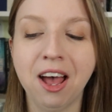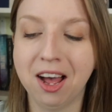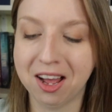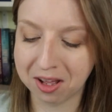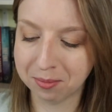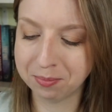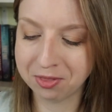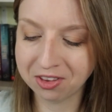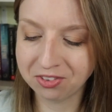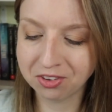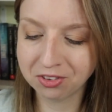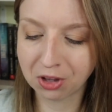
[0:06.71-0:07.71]
Um,
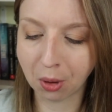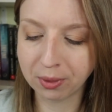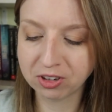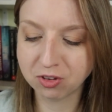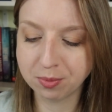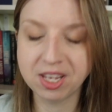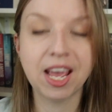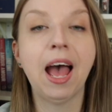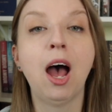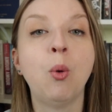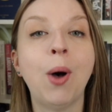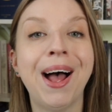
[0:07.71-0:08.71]
this is going to be
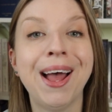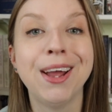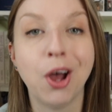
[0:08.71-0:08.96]
how I